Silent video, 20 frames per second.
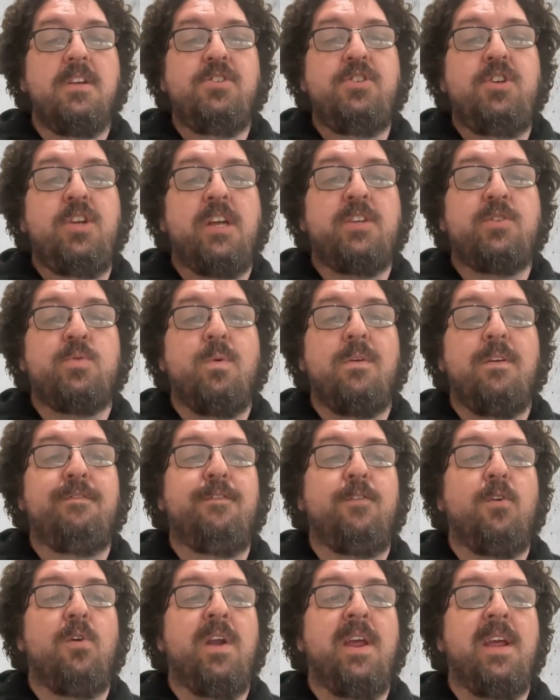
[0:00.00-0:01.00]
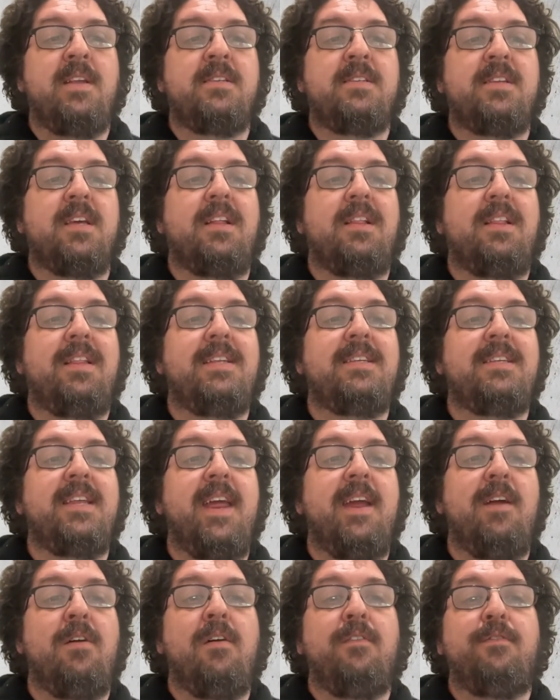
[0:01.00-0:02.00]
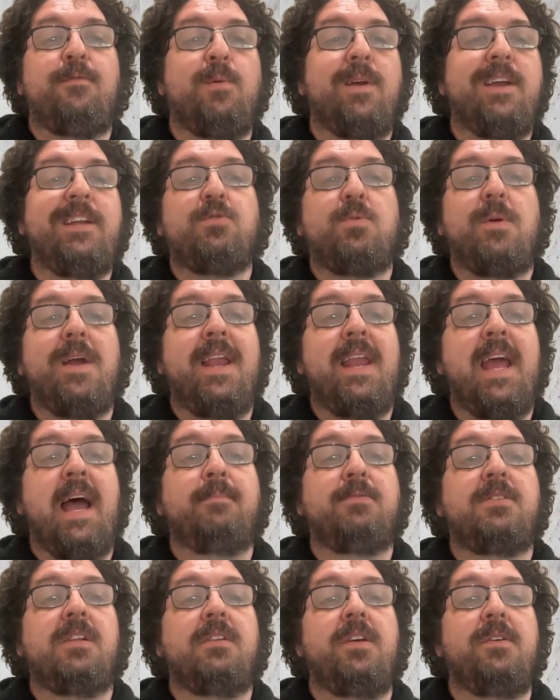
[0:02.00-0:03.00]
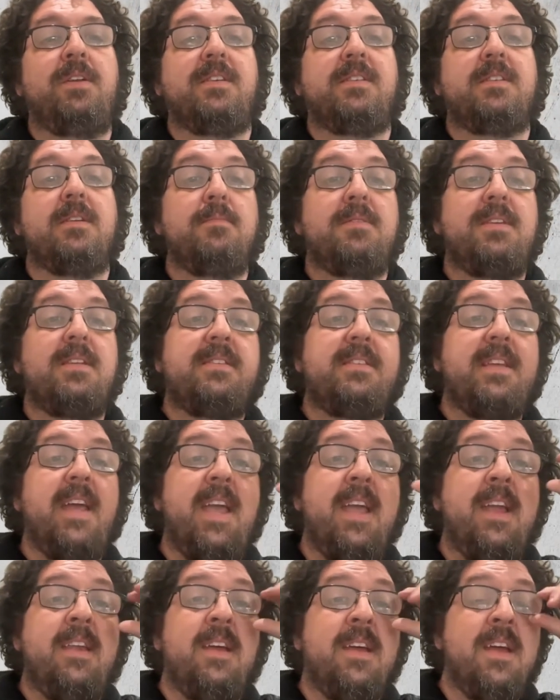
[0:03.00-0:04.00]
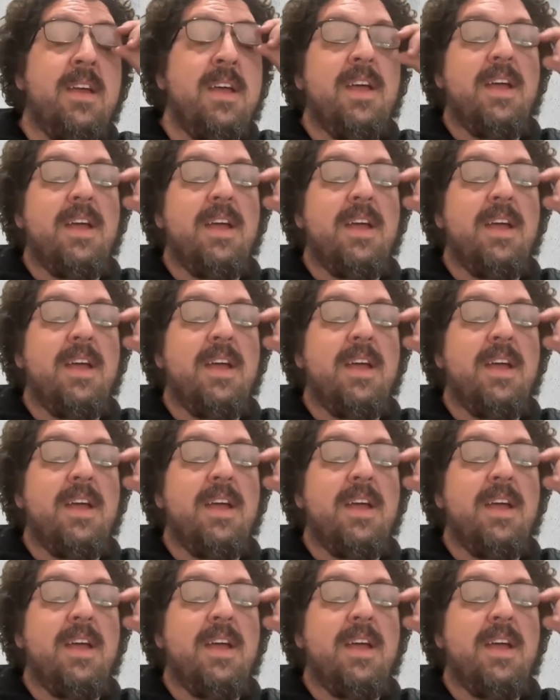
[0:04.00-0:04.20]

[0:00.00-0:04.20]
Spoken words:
just reverting to Clinton-era free trade absolutism, to saying